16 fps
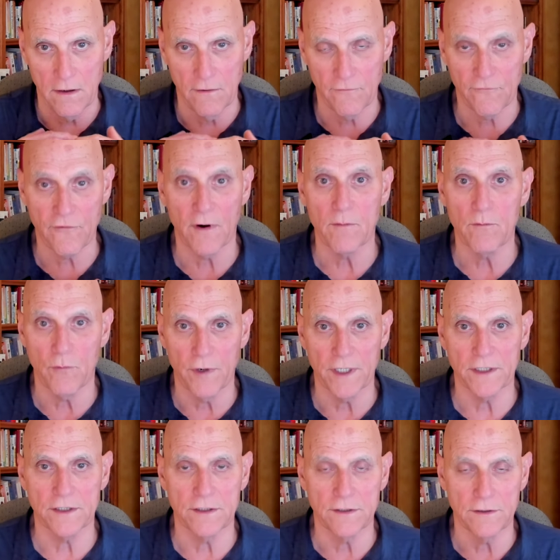from
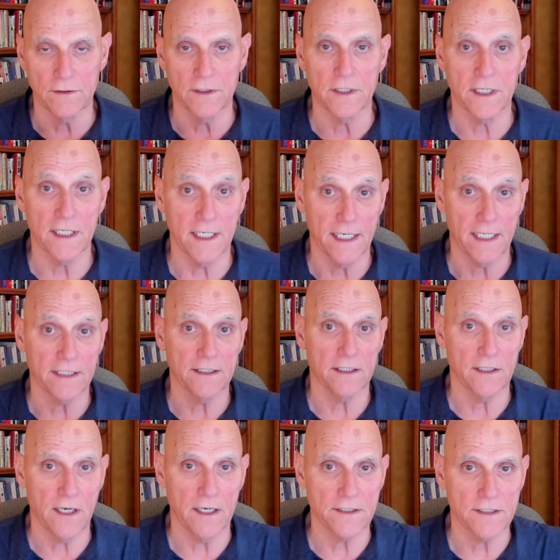which you can connect
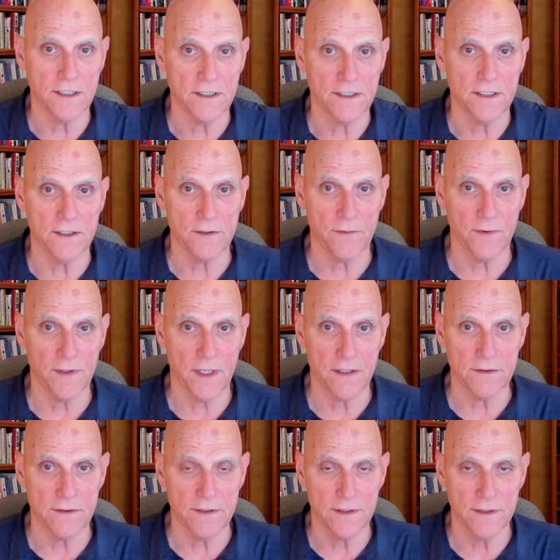in consciousness with
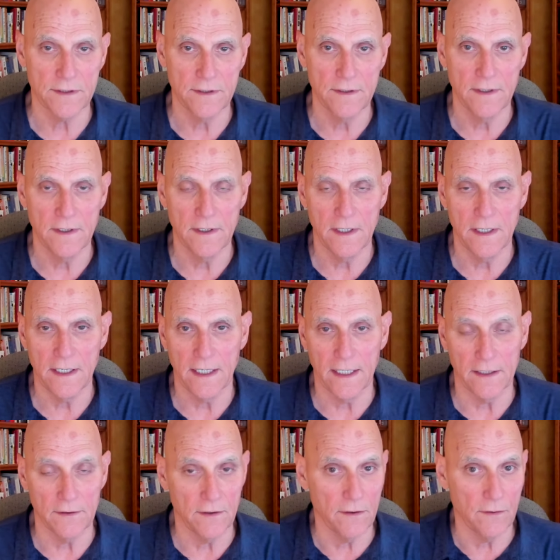others.
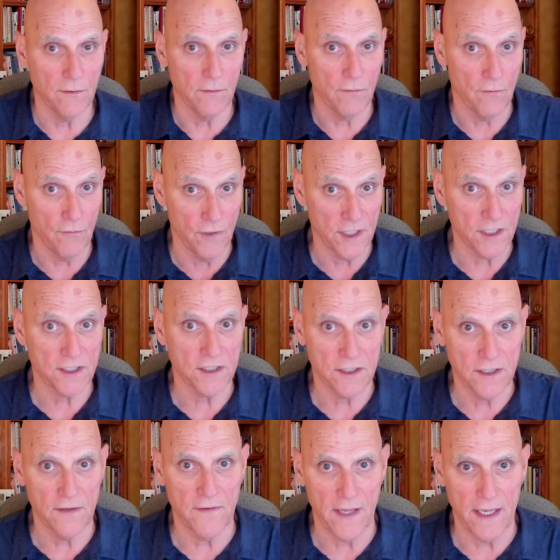And the risk
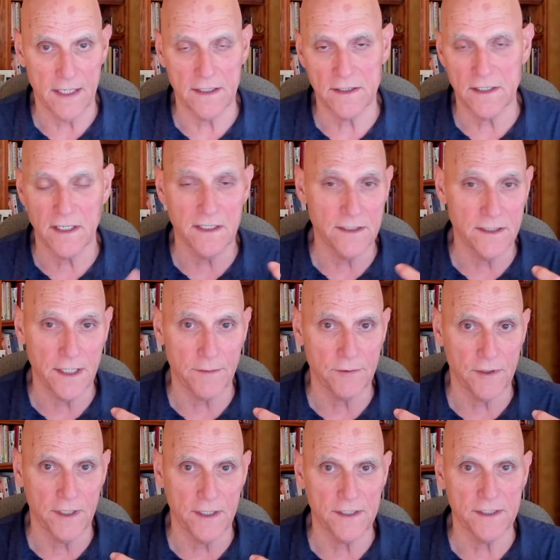to that is the
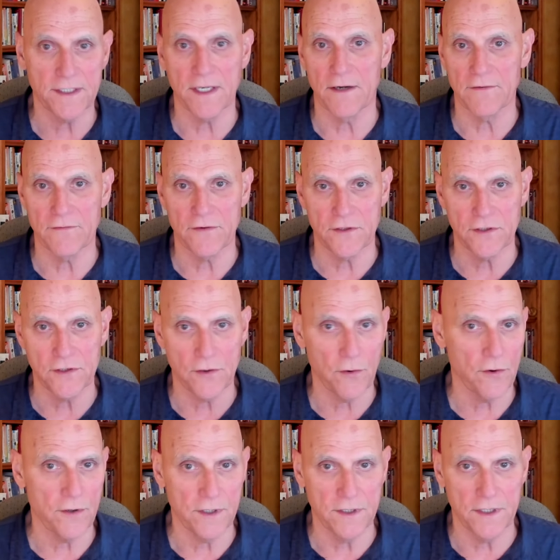conceptualized self, the
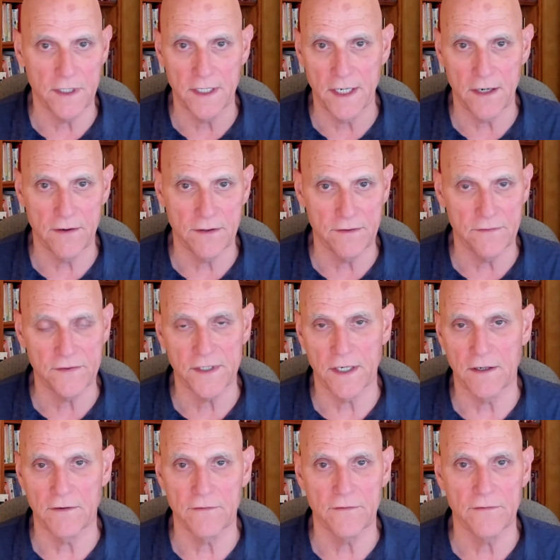story, the narrative
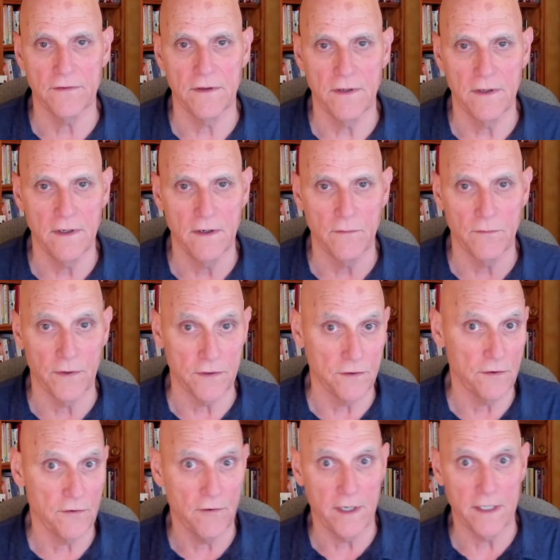self. Whether
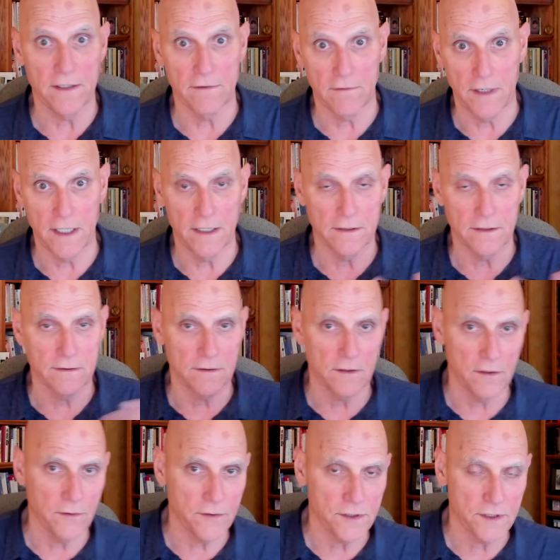you're great and grand or the
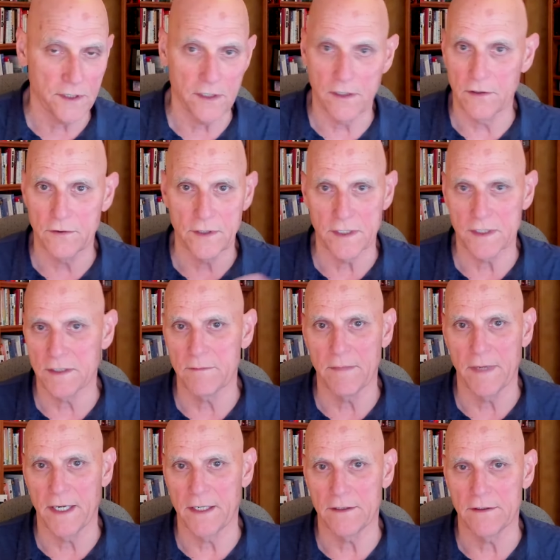lowest of the low, it doesn't
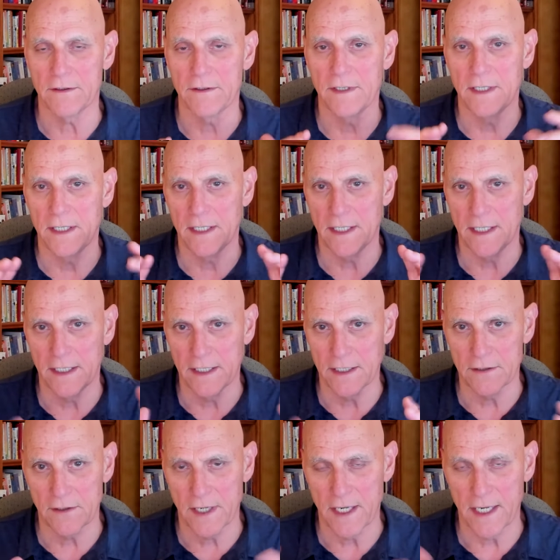matter. In
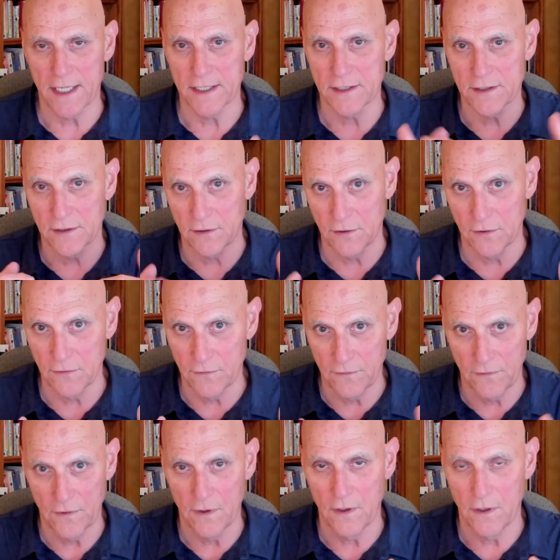either case,
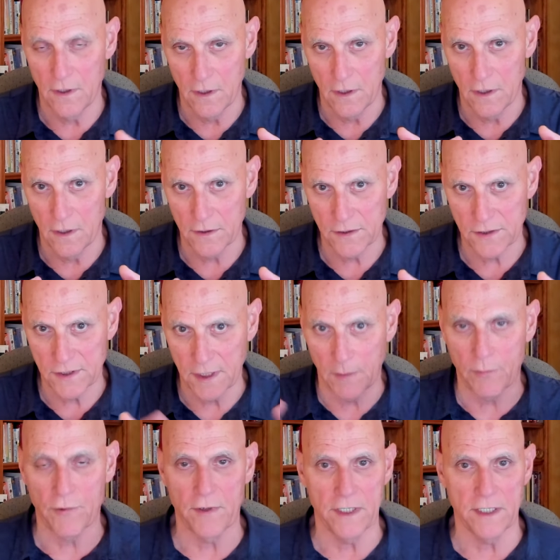you've
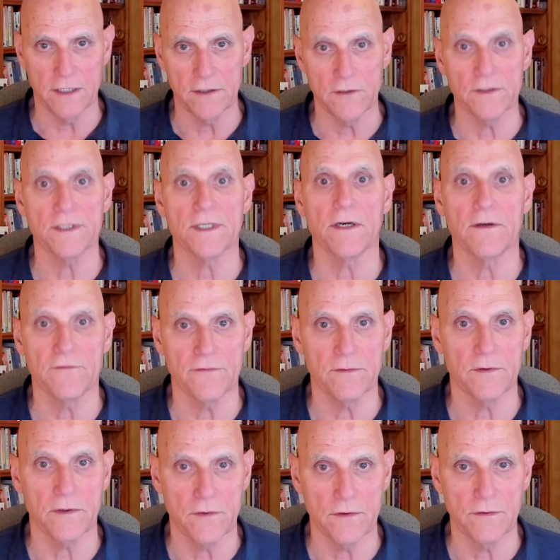separated yourself
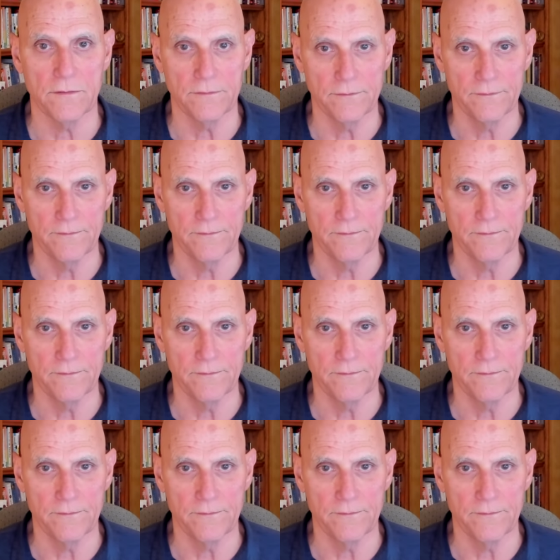from the group.